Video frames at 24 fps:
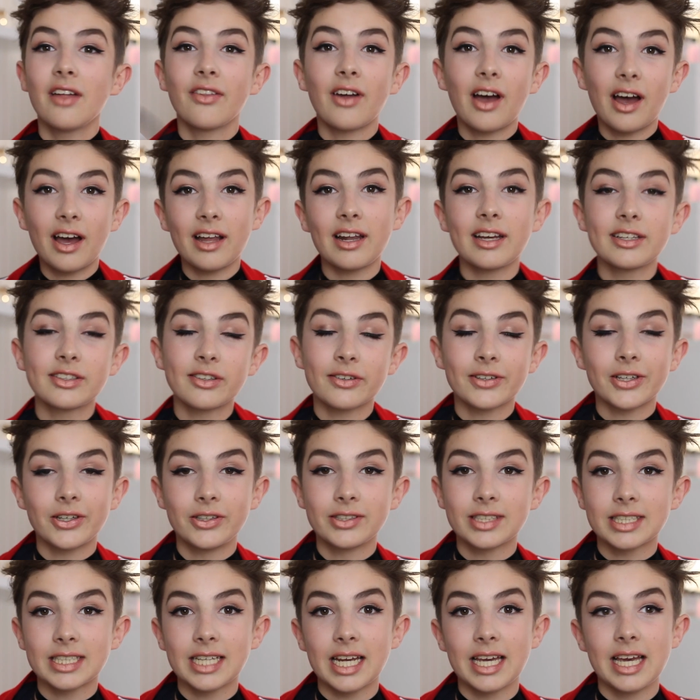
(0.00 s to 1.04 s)
The highlighter I
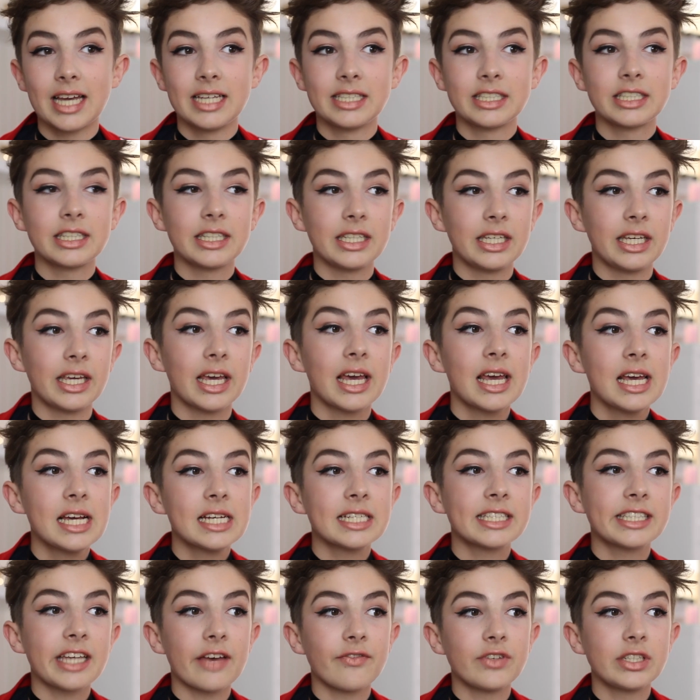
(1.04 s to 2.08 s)
got on today is the
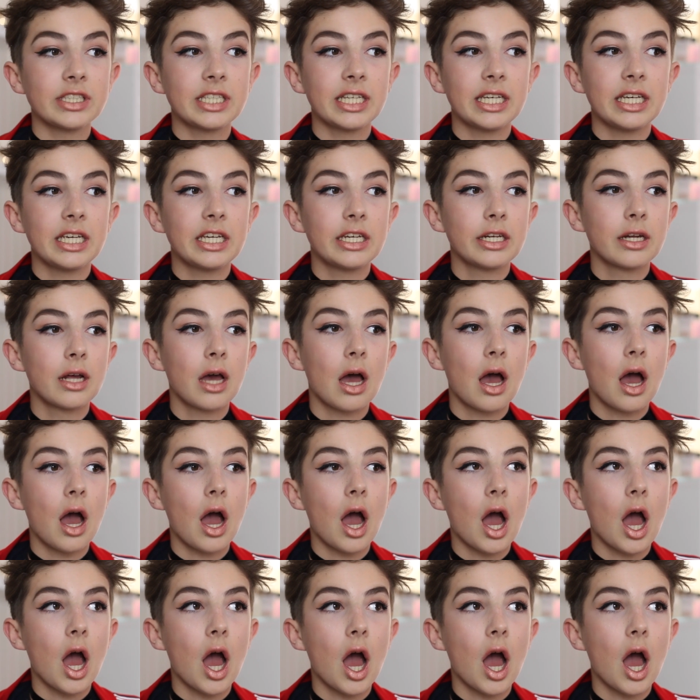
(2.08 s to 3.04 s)
17